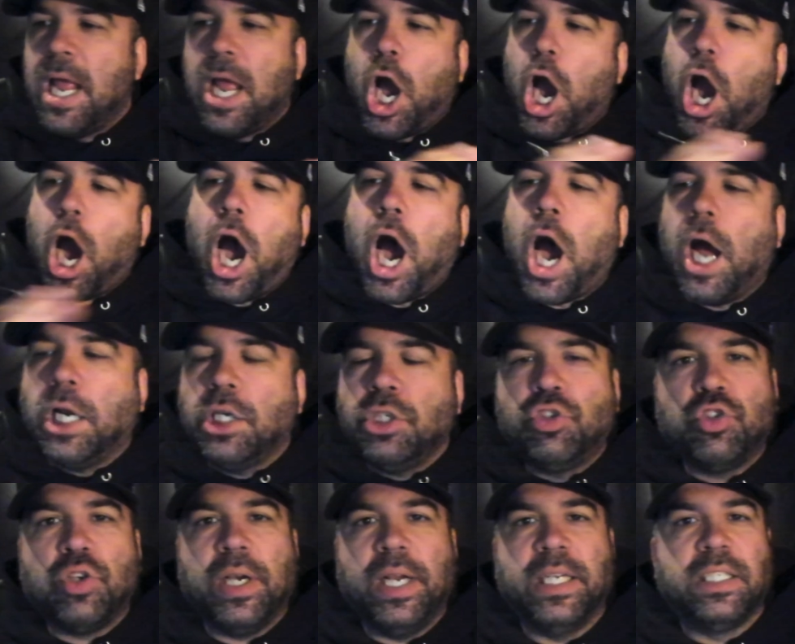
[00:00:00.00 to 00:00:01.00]

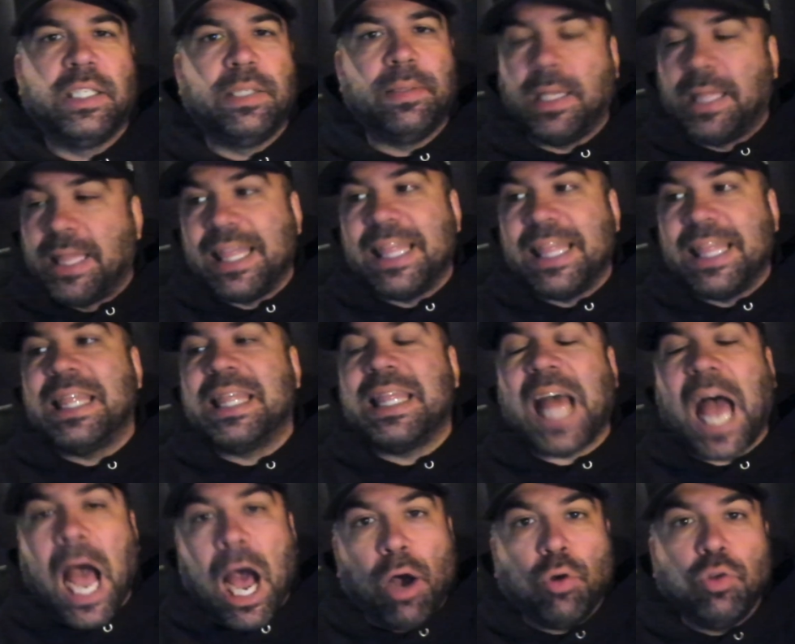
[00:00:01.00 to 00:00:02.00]
Hundreds,
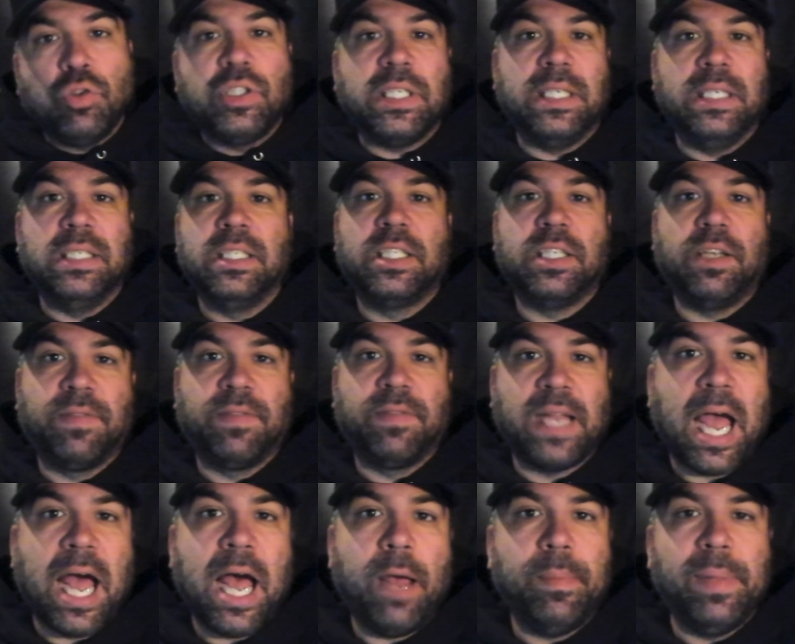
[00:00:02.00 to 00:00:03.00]
thousands of
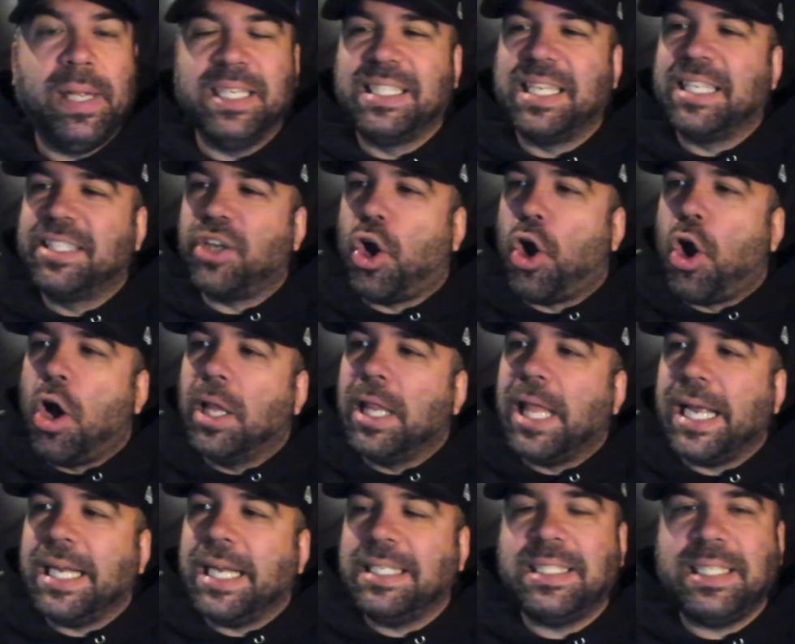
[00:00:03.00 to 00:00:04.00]
comments. That's all
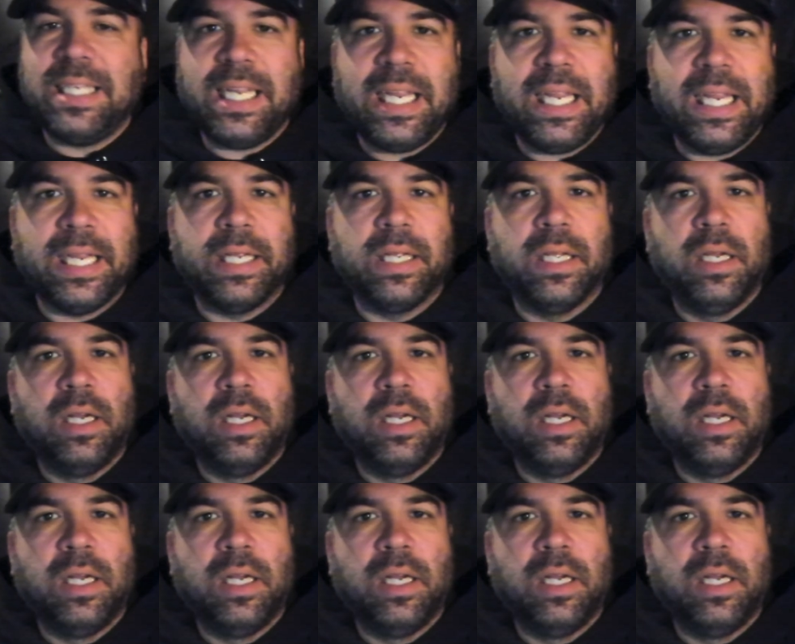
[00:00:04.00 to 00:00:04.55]
I see.